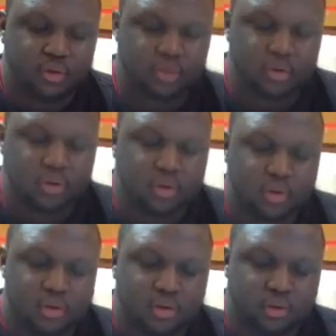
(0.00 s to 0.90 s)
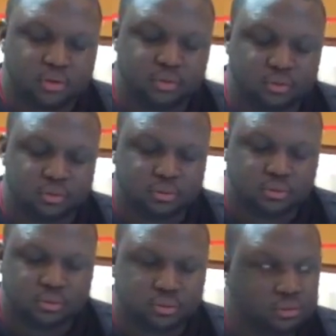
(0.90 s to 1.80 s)
Top 8'd the
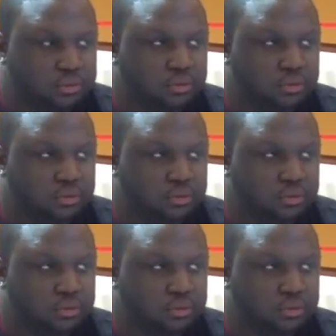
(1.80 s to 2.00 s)
YCS Indy.